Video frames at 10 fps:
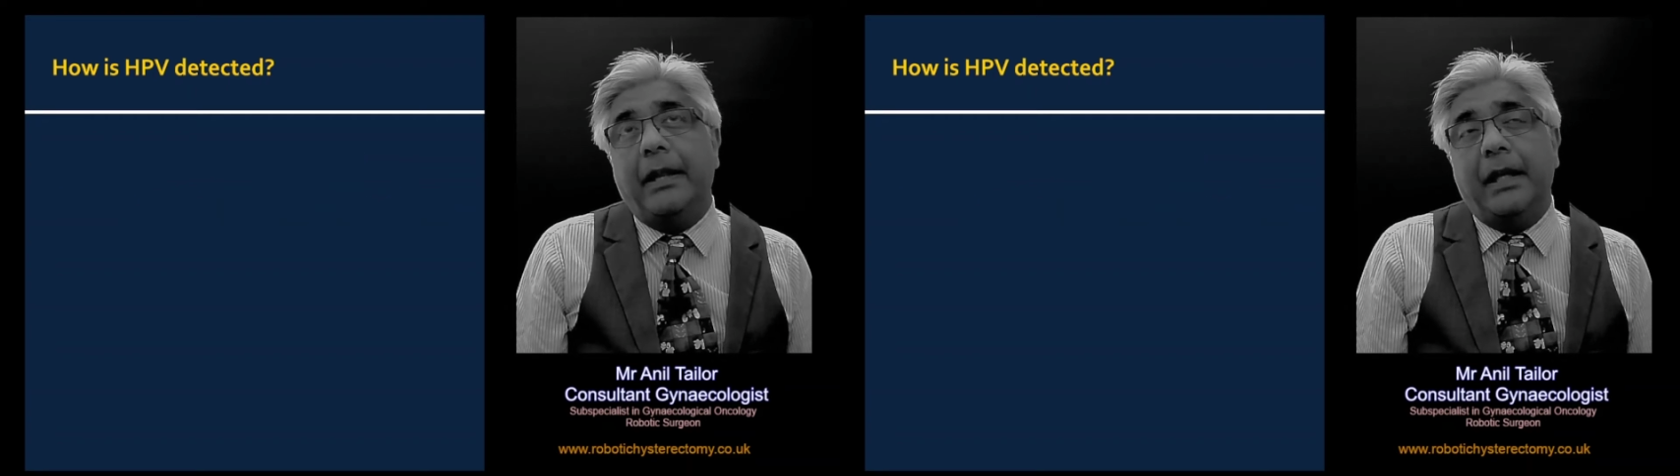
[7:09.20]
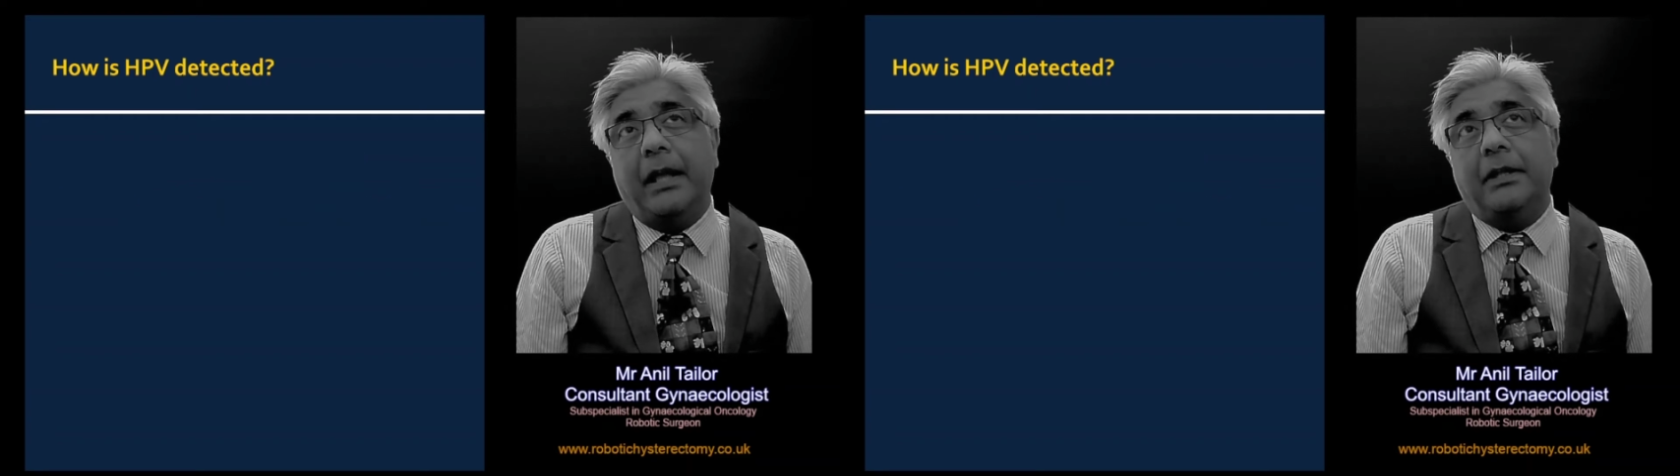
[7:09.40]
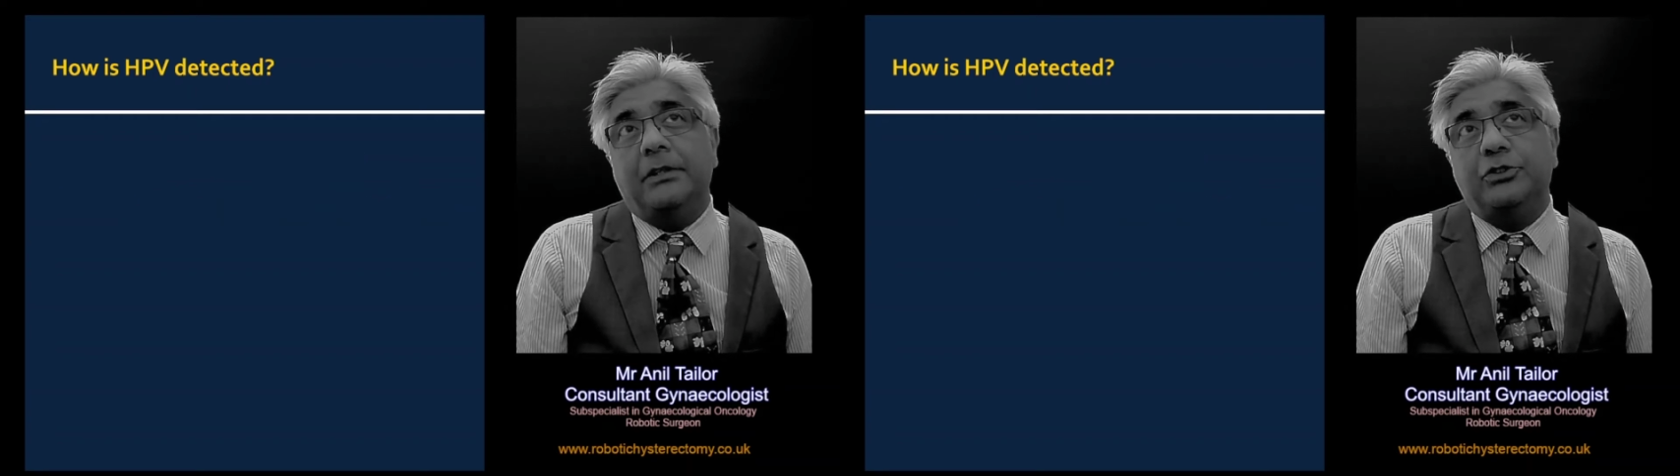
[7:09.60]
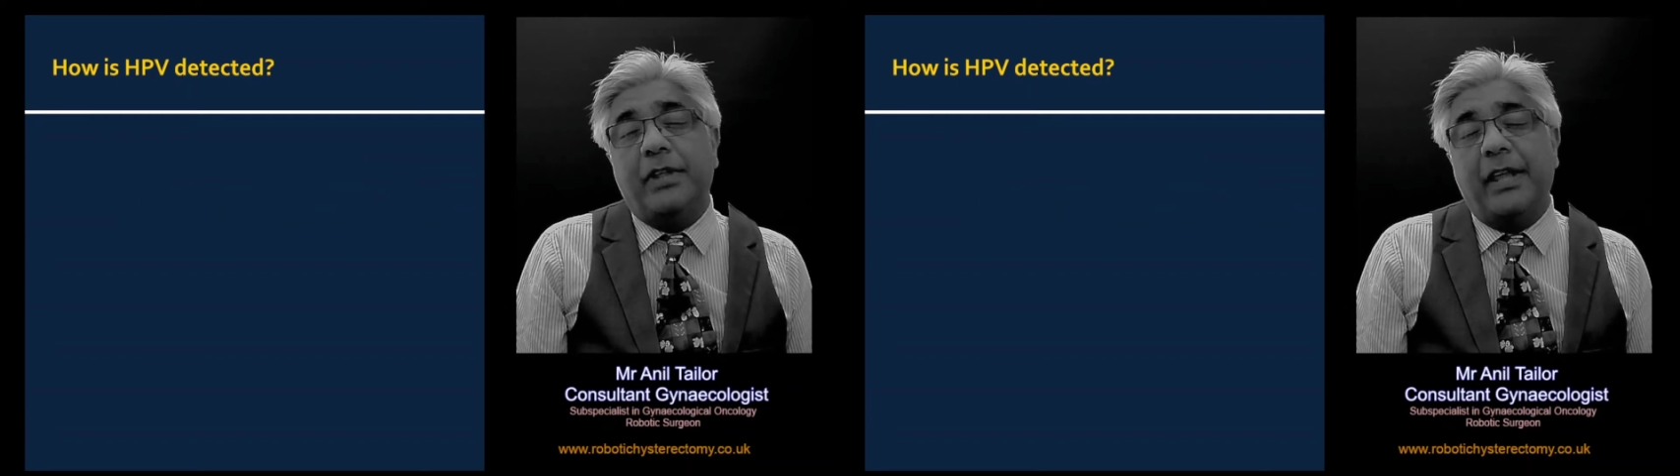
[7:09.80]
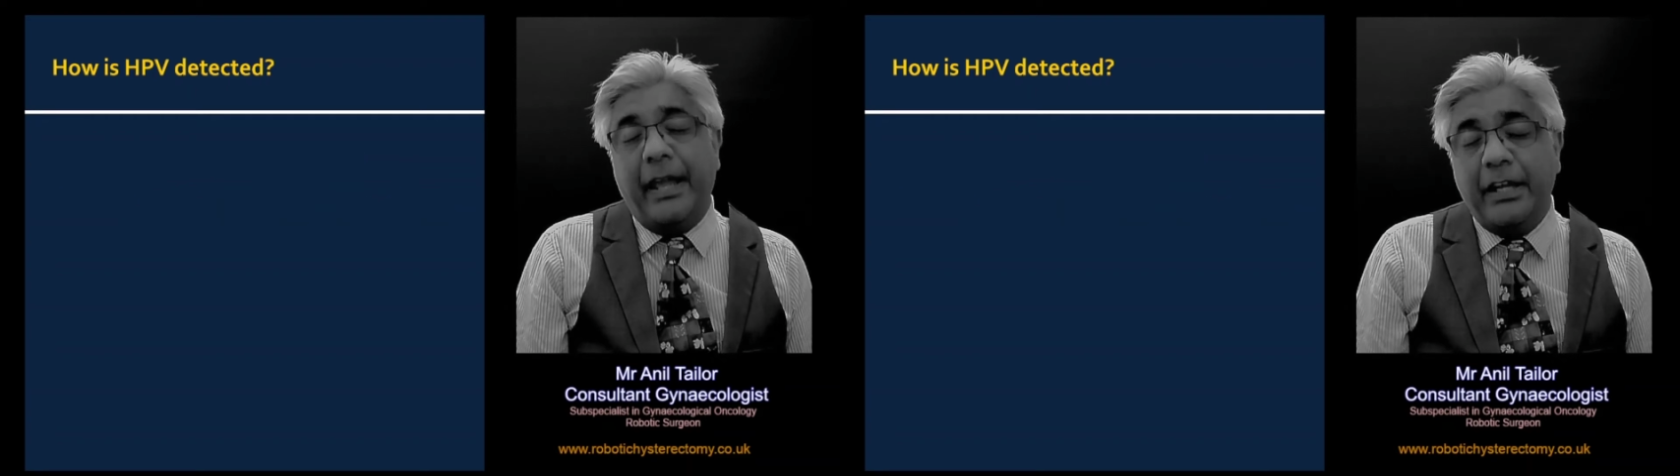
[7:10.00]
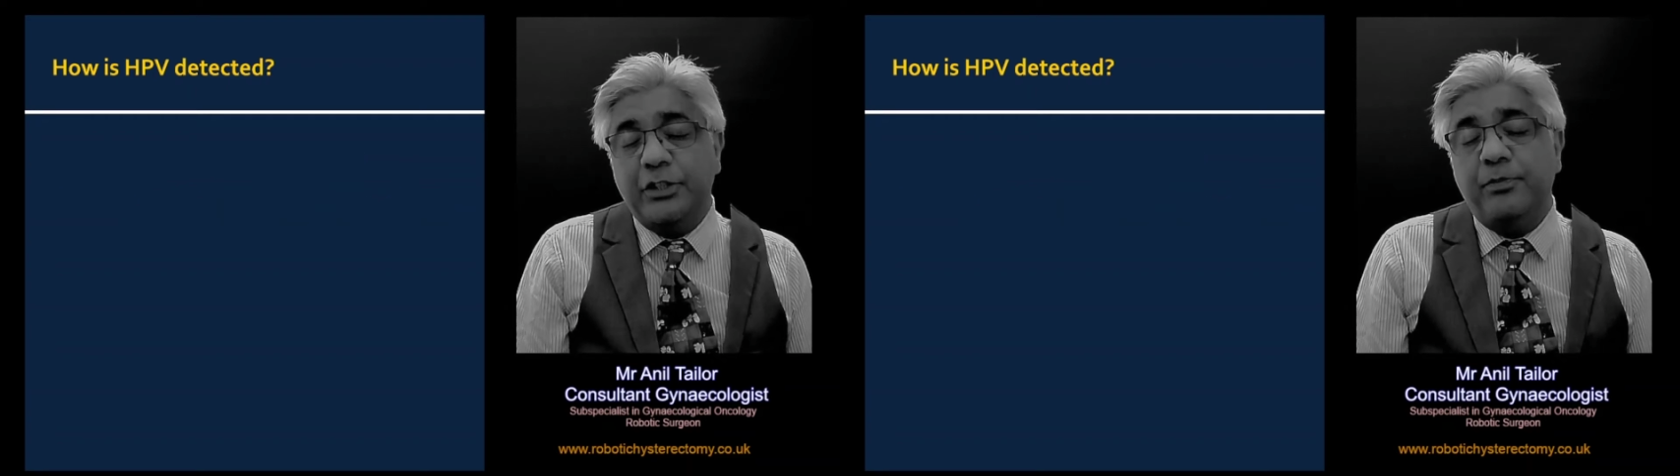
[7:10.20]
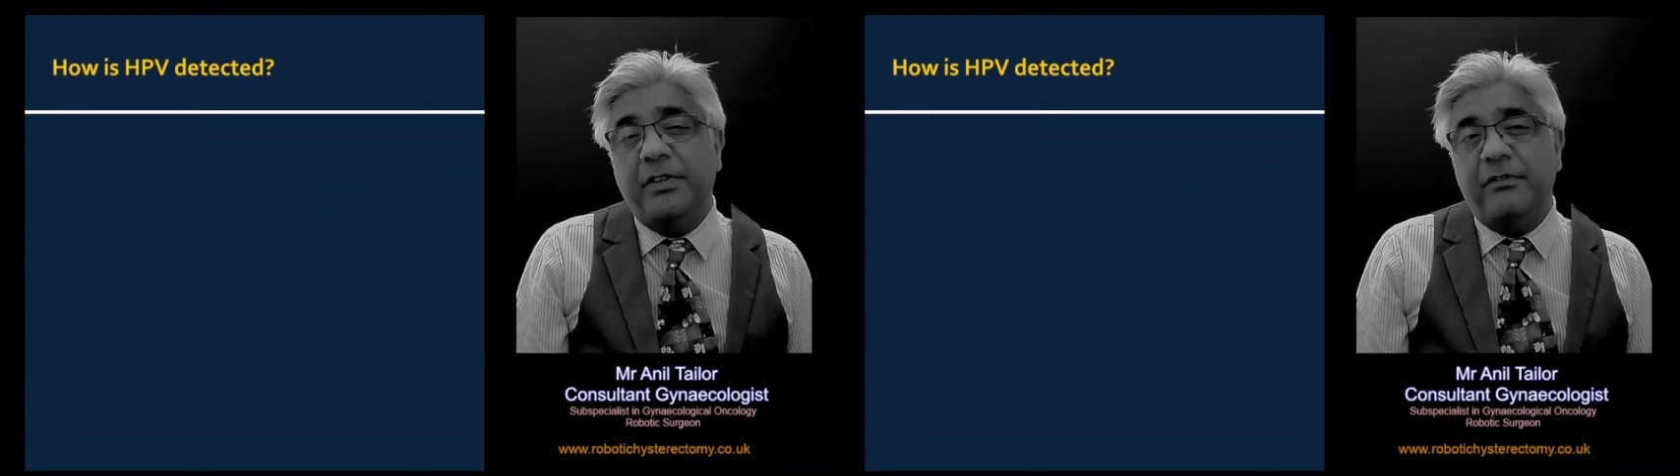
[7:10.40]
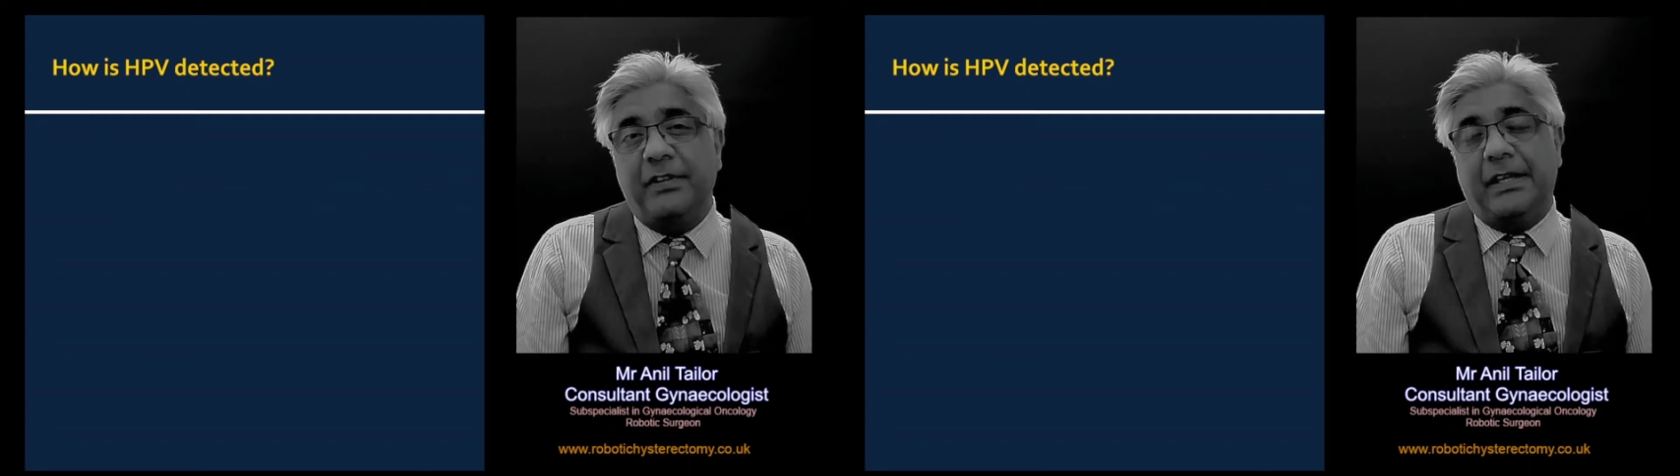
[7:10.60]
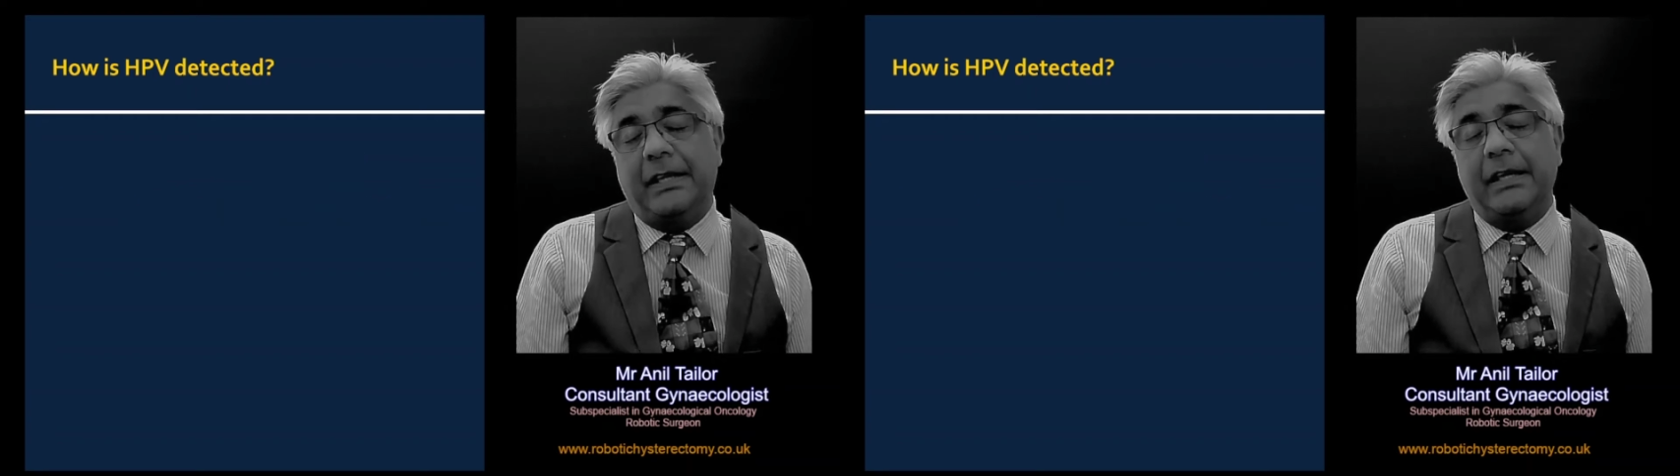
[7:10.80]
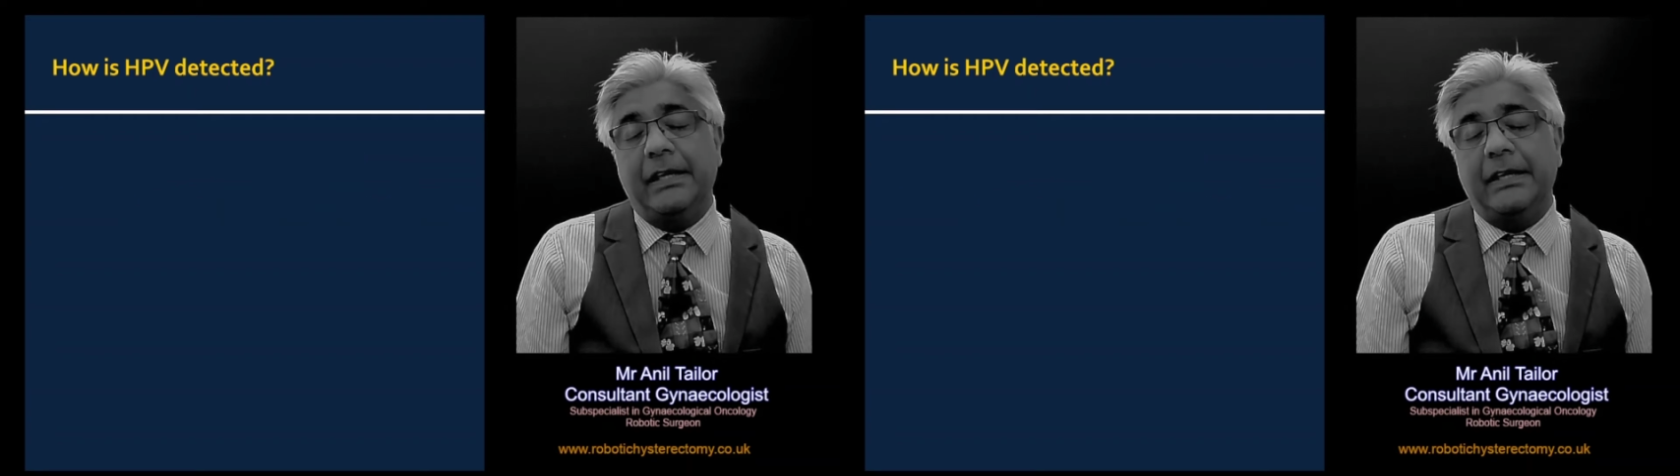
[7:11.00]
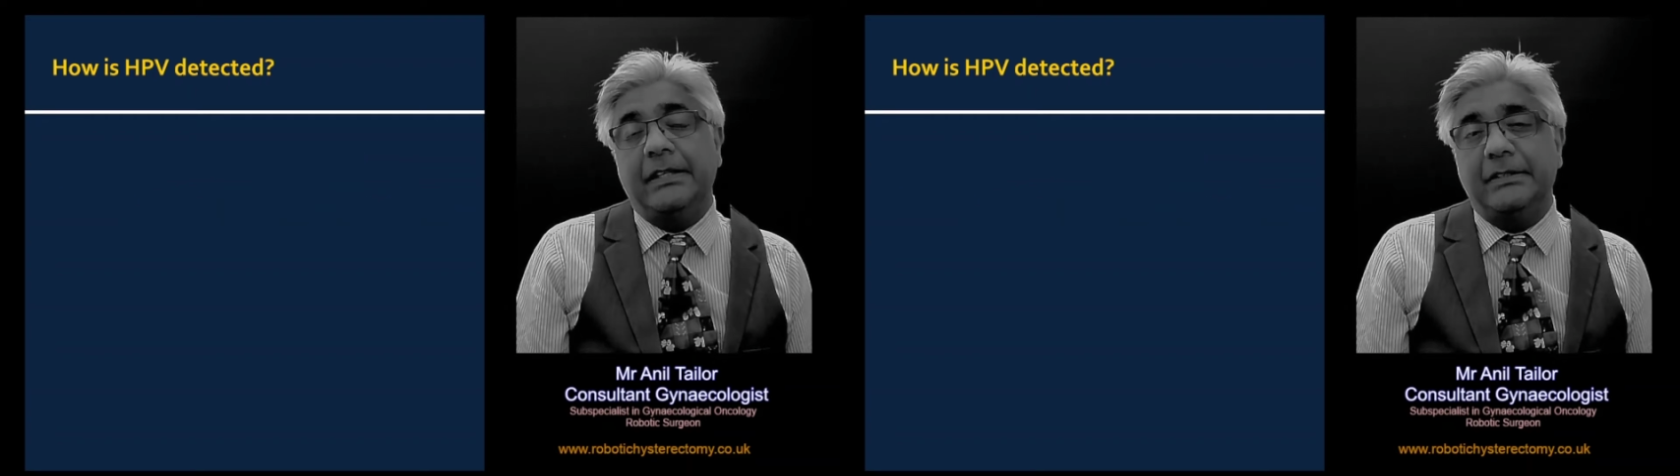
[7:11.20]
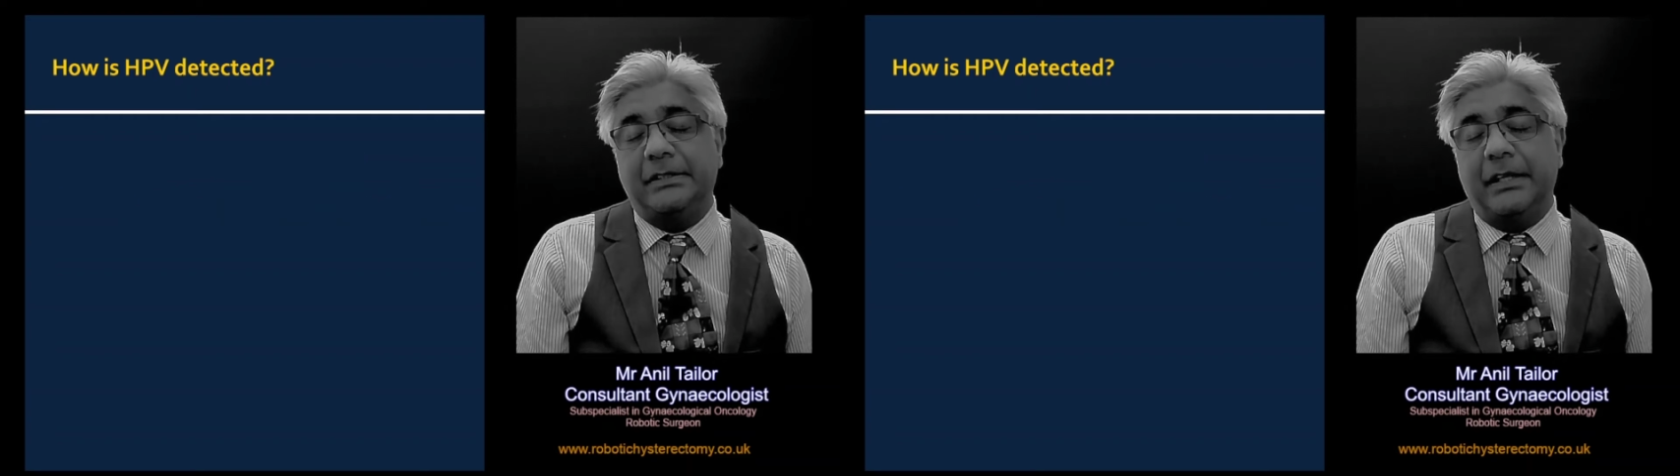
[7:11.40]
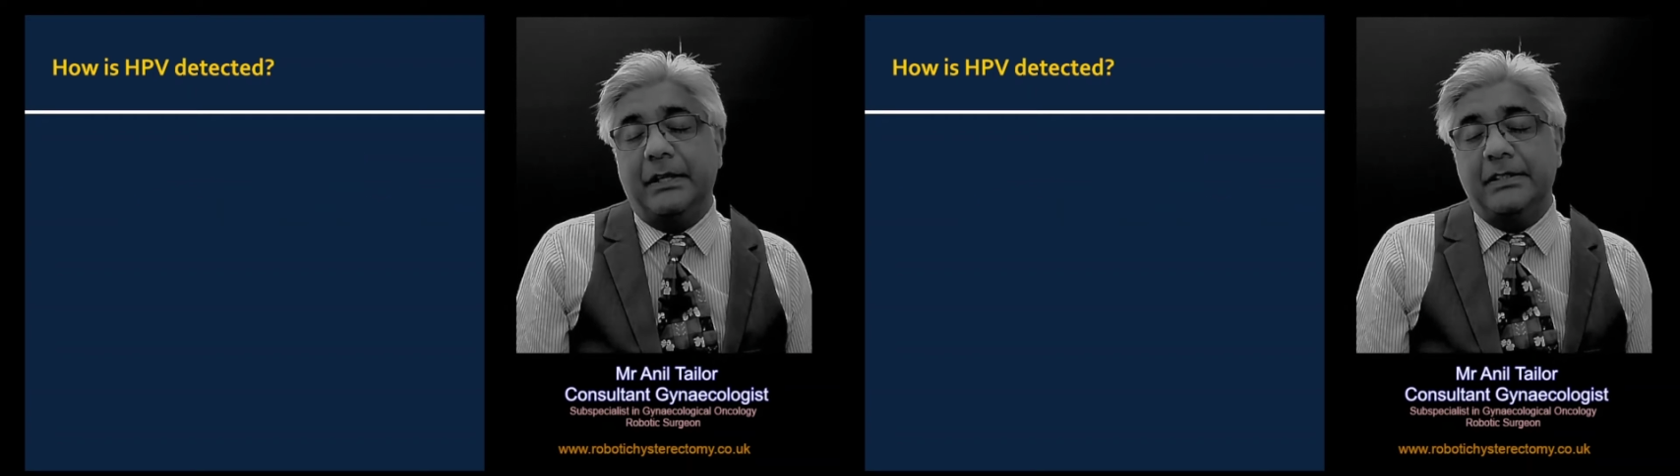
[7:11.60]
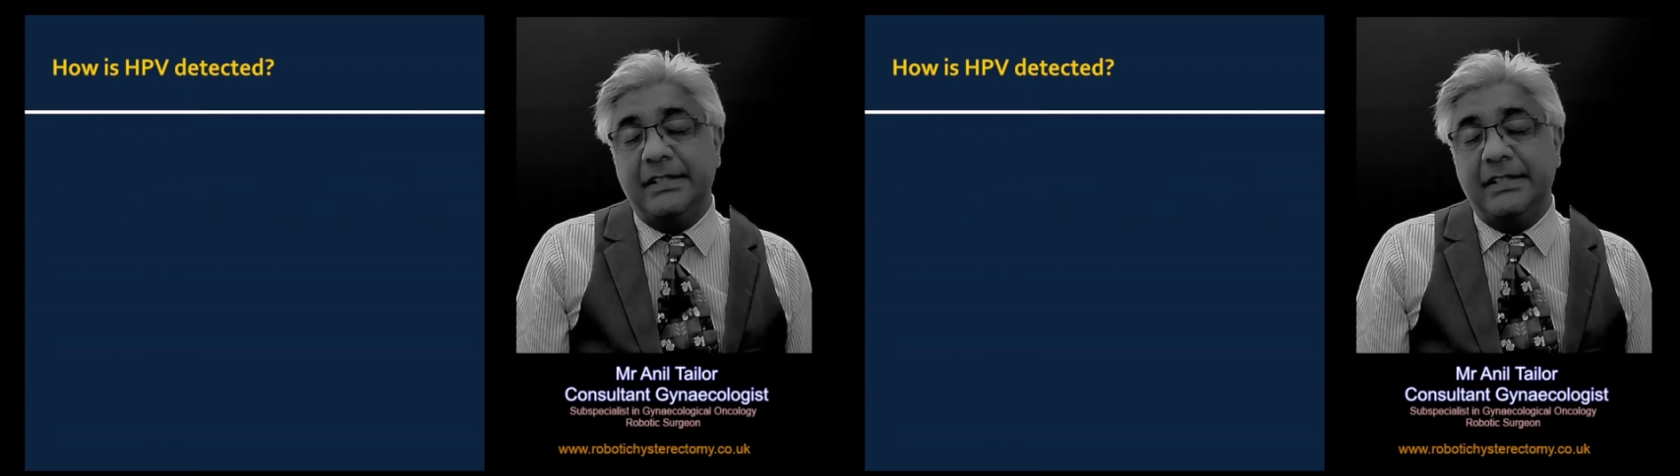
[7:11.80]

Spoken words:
And so the HPV is